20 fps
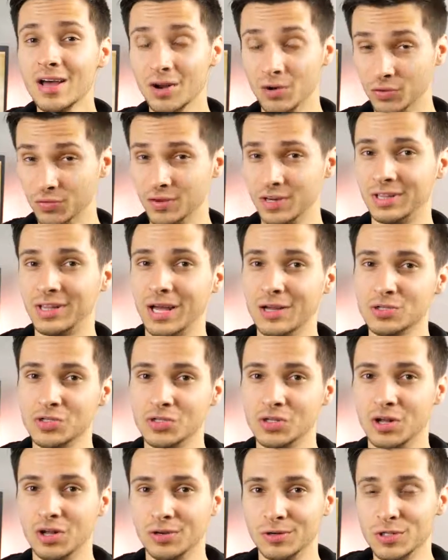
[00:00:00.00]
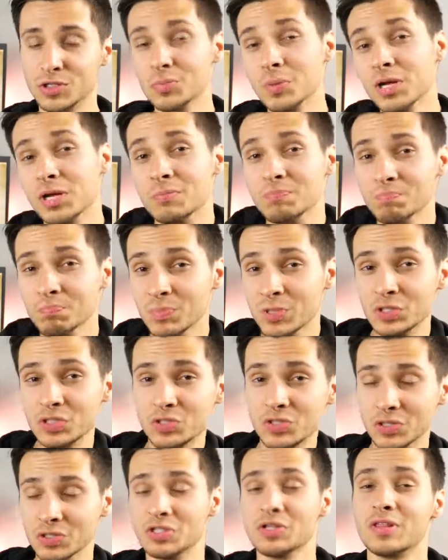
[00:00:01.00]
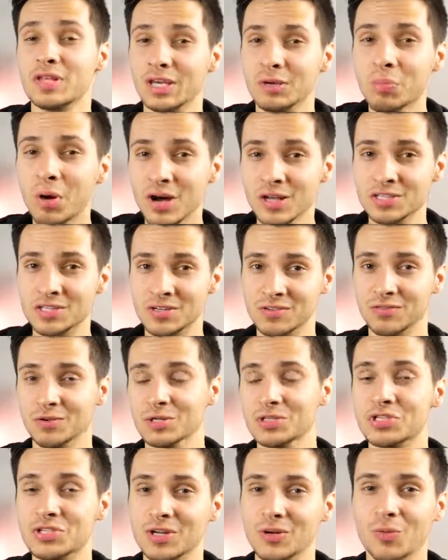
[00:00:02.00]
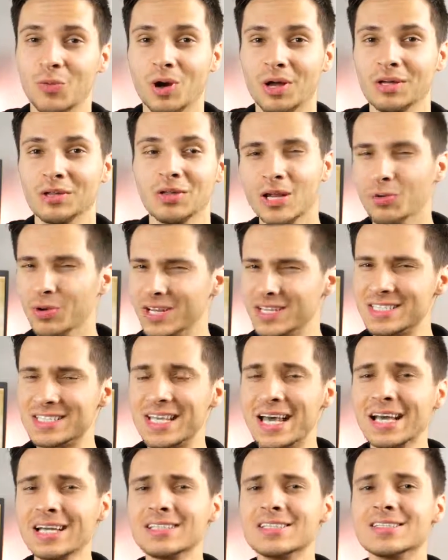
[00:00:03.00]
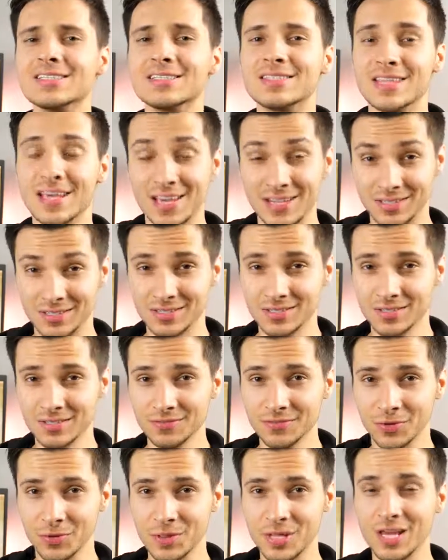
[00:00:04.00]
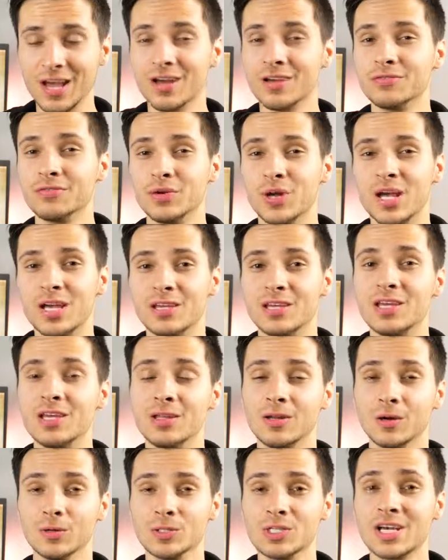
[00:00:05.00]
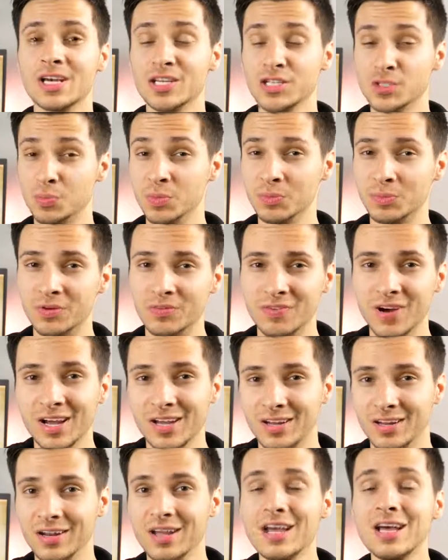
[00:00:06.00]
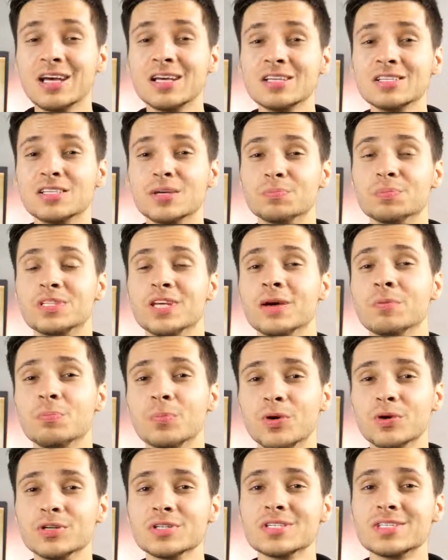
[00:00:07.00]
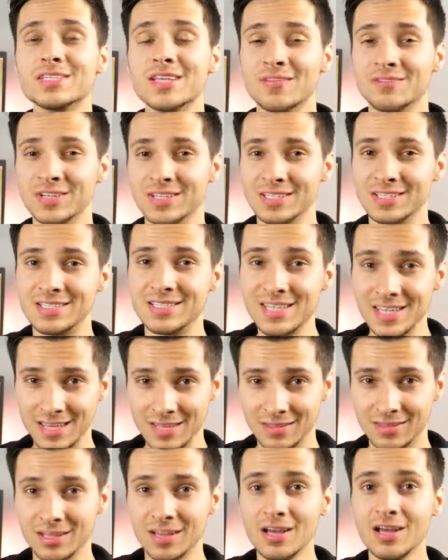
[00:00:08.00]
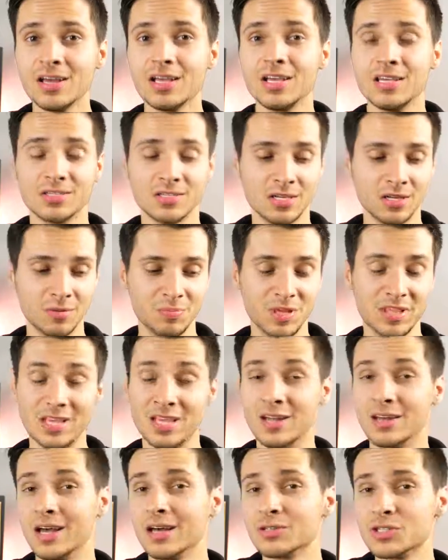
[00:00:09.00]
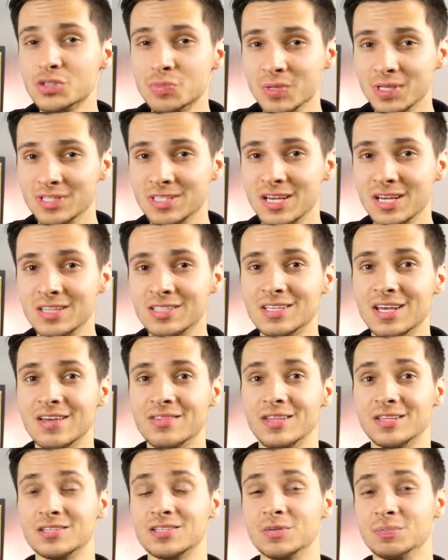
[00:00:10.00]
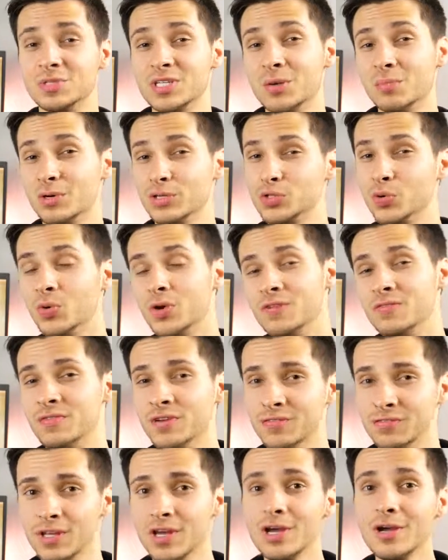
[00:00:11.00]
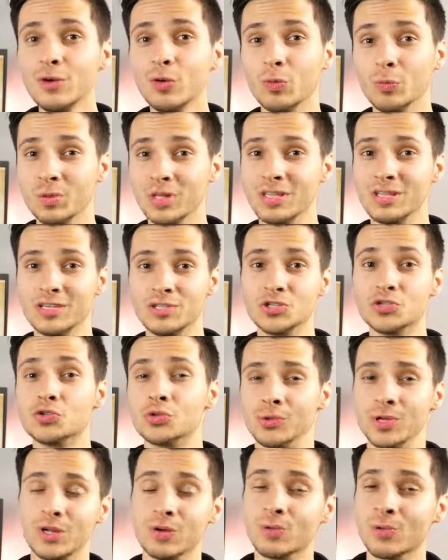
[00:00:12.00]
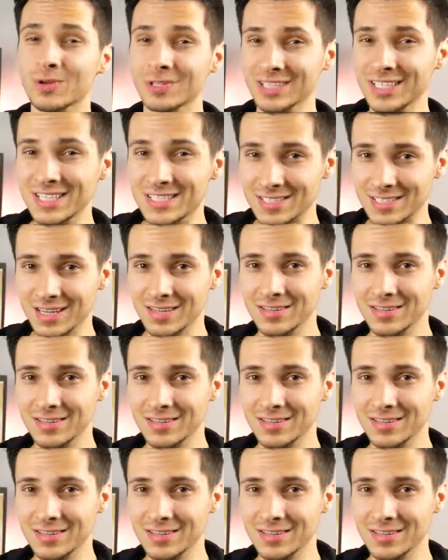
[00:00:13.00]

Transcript: at over $1,000. But hey, it's good to think positive once in a while. Now, an exact date for the iPhone 8 keynote has been provided. September 17th is going to be the announcement date, and then September 25th will be the street release